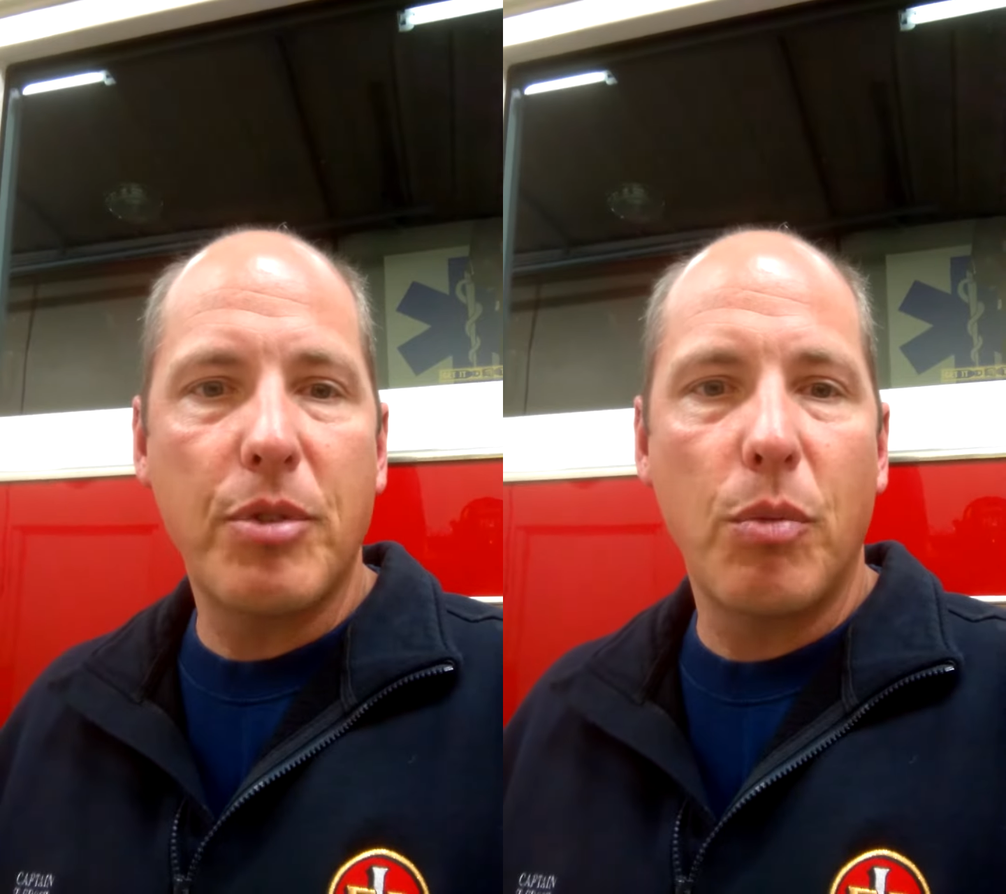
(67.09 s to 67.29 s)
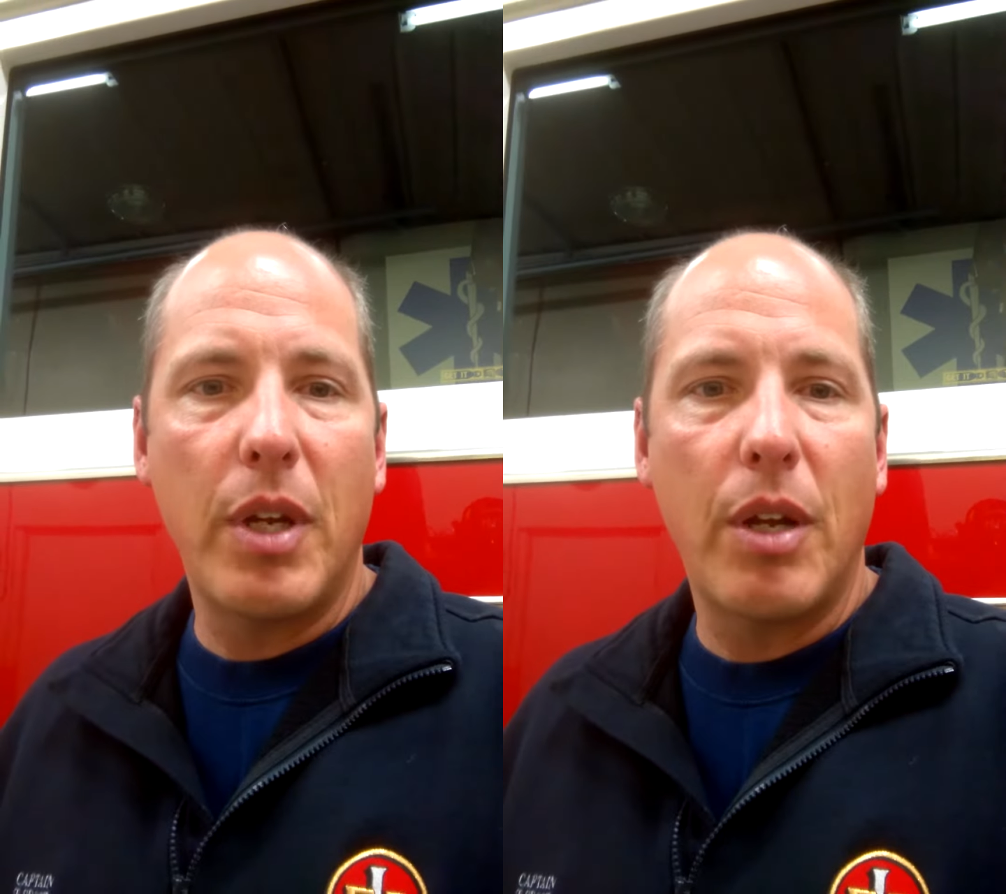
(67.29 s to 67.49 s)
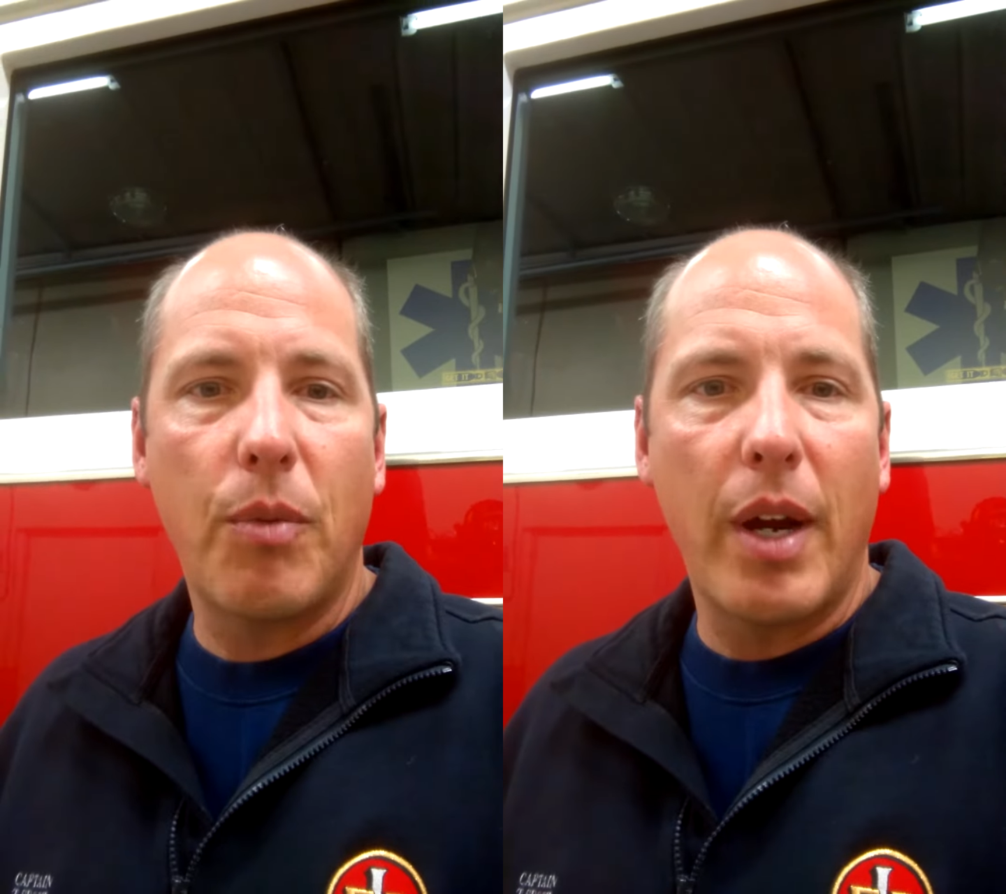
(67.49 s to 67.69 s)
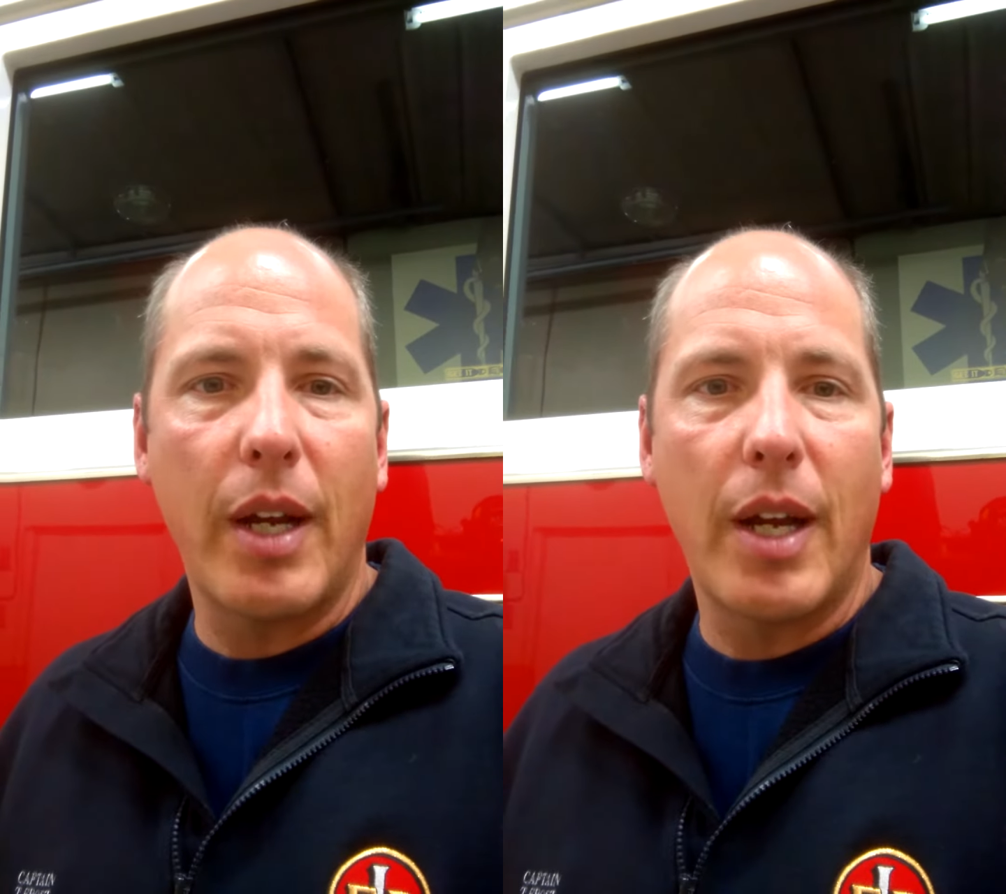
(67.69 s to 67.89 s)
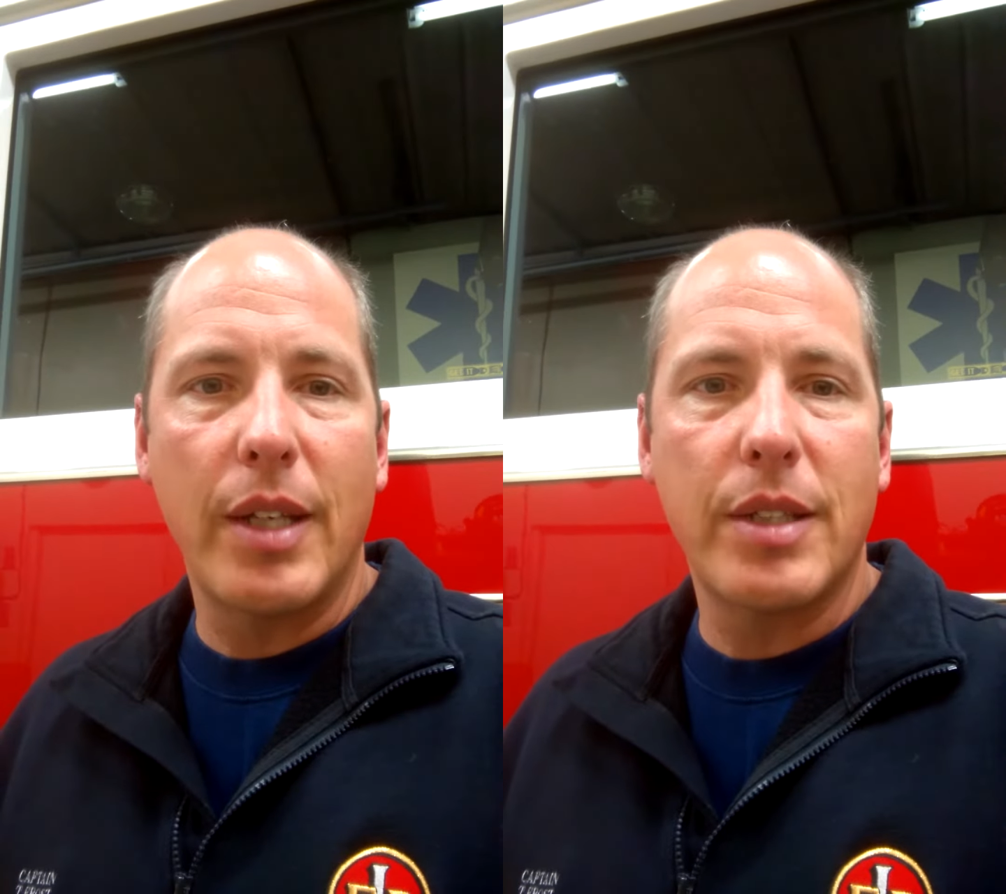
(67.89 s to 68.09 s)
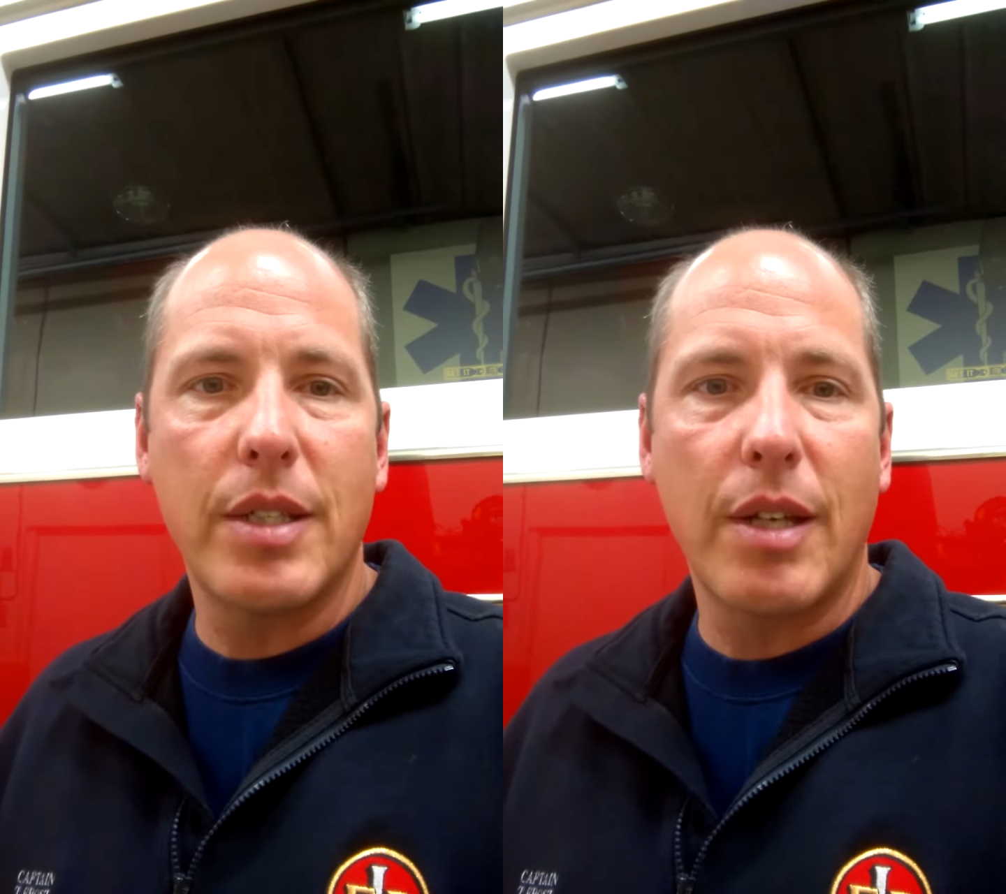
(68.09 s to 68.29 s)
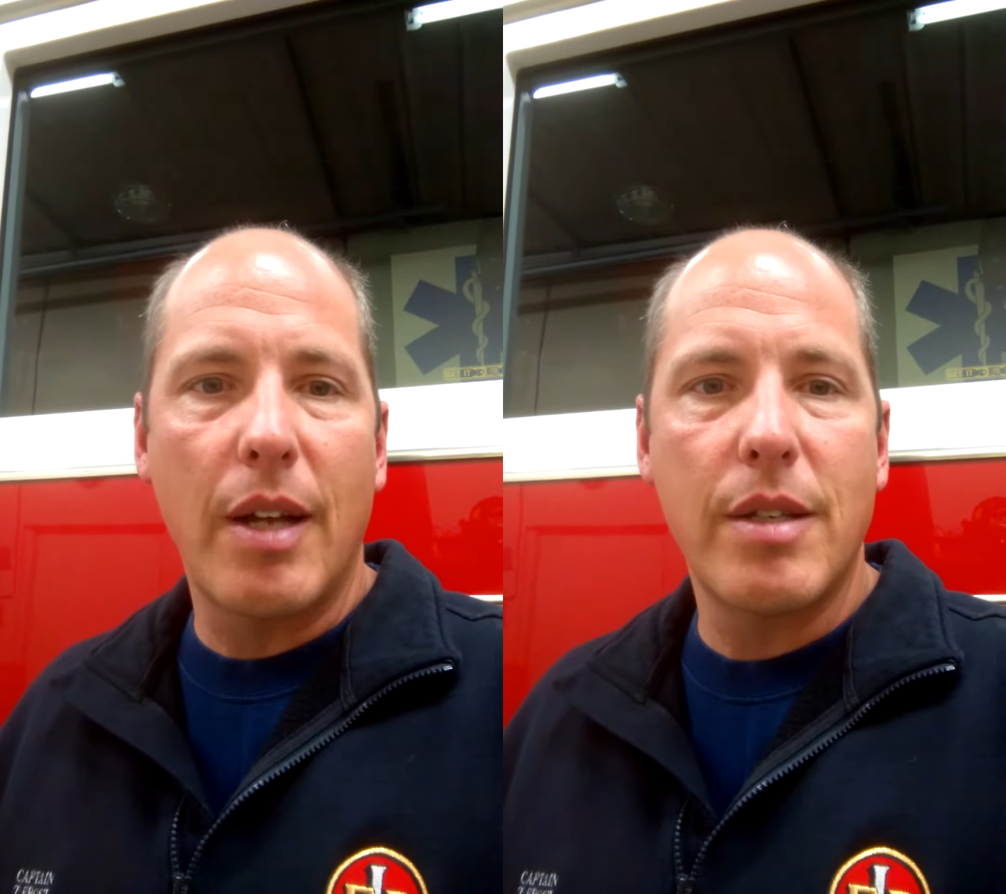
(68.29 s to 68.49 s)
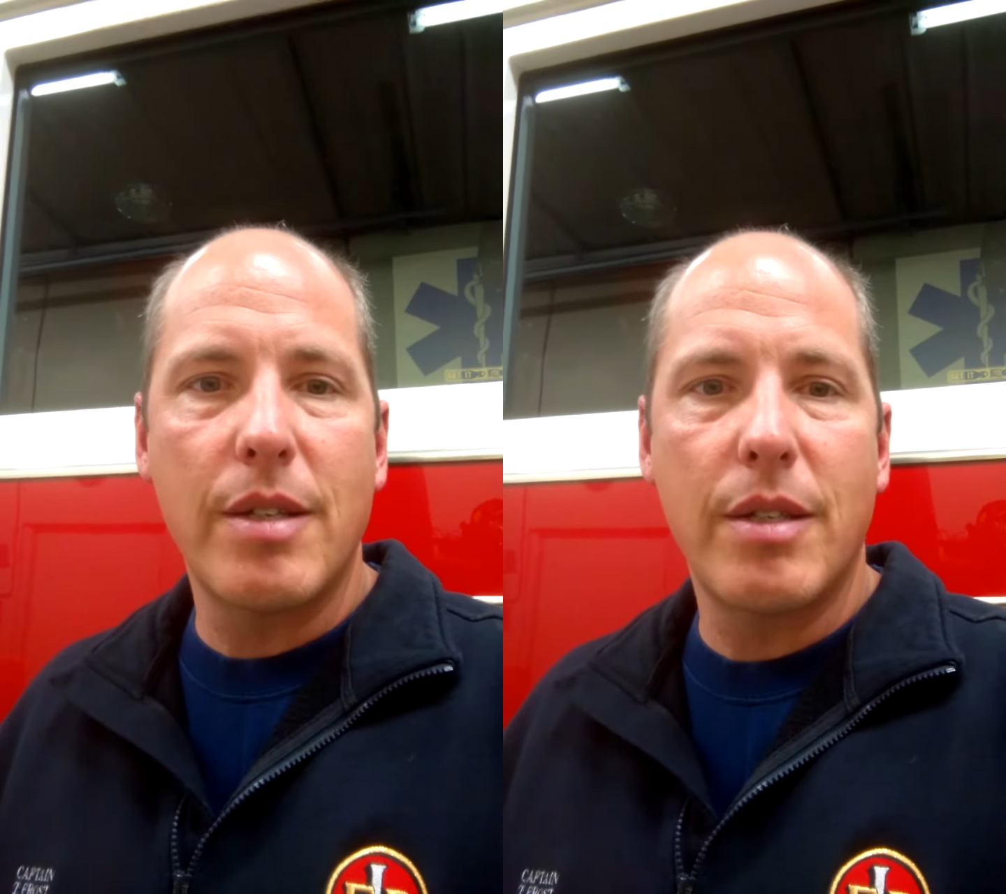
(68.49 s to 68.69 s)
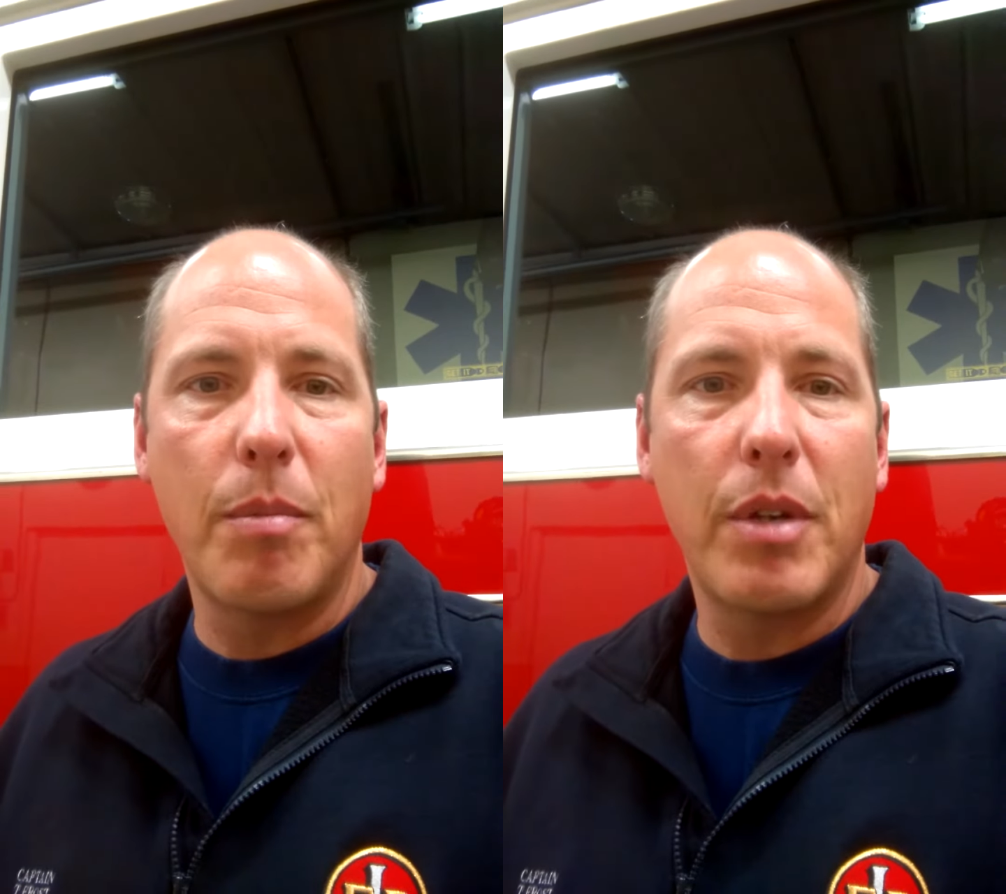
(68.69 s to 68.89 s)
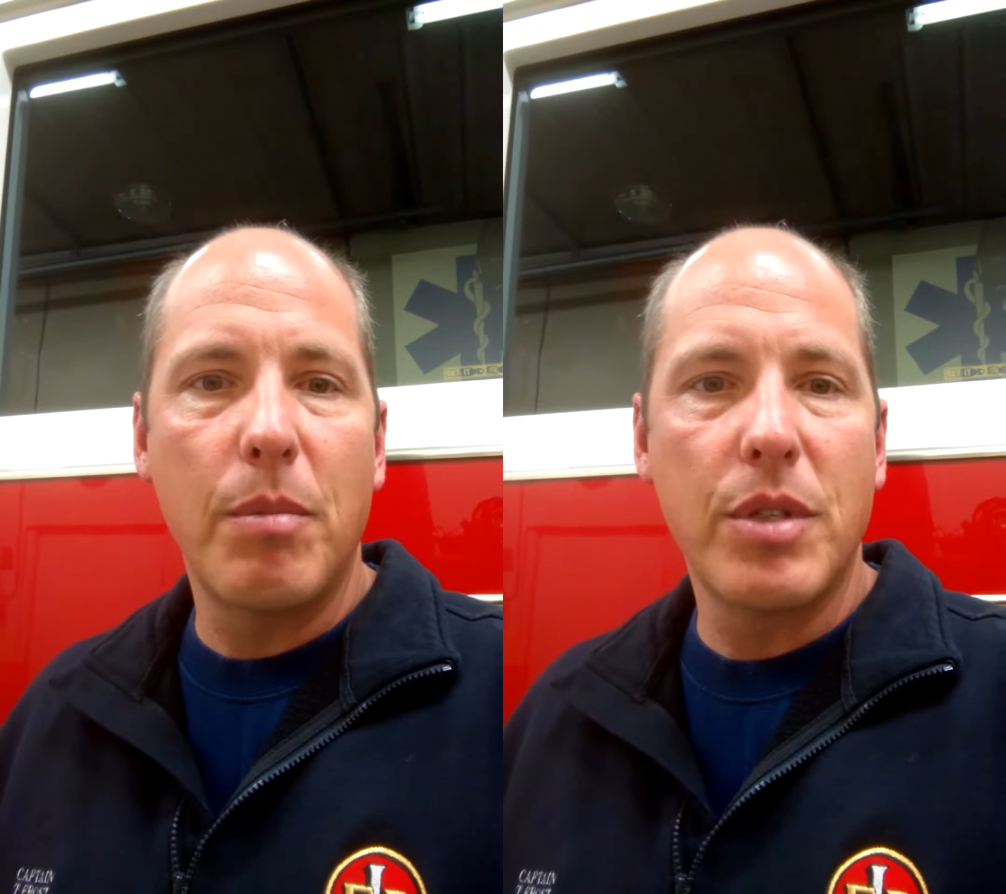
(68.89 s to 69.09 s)
so we can recognize the signs and
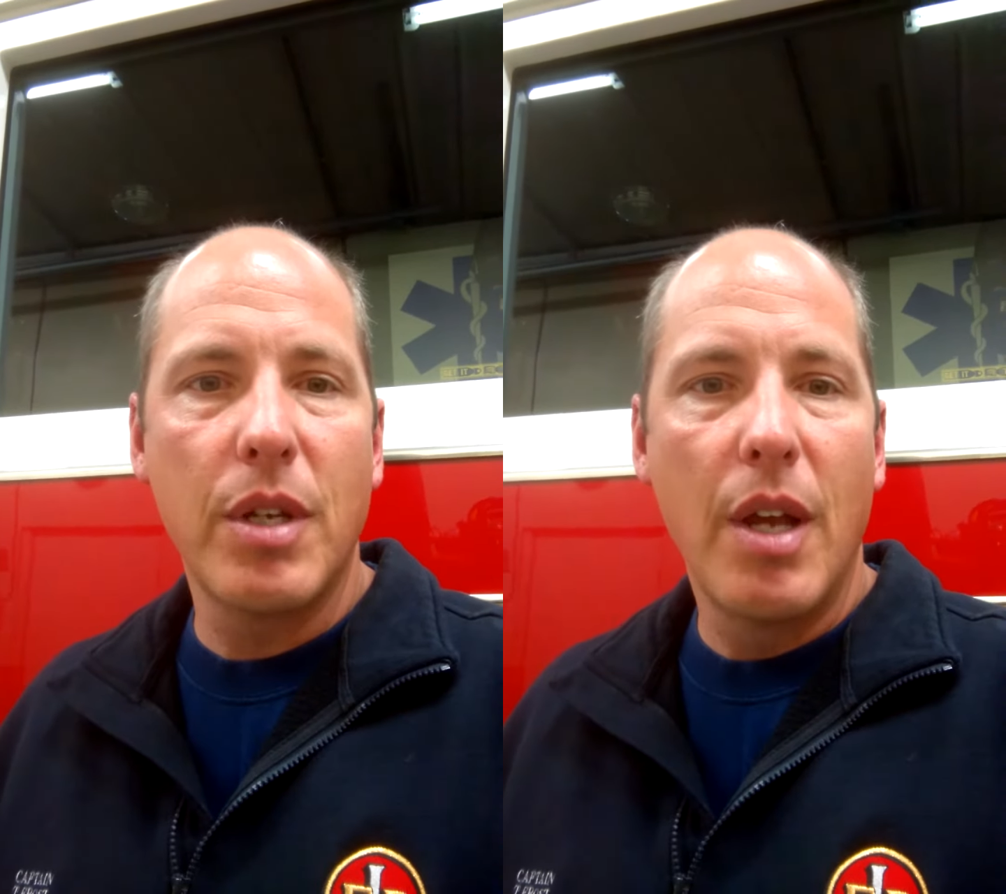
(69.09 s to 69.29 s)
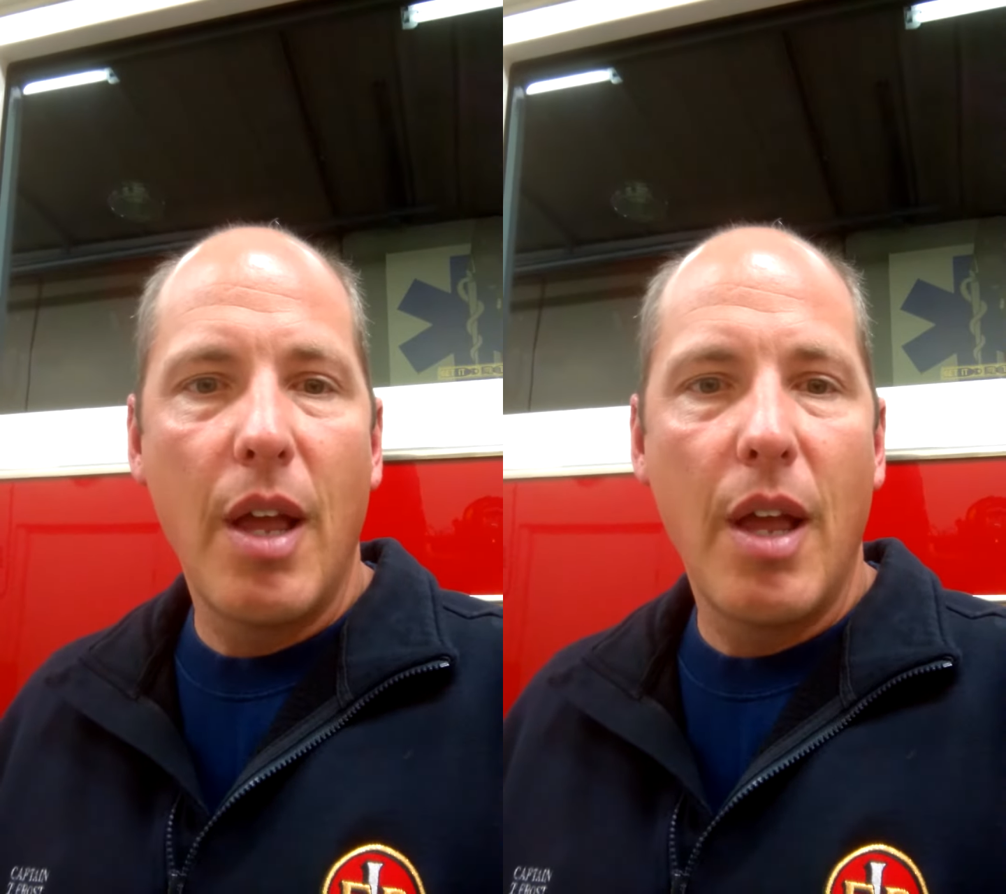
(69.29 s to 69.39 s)
symptoms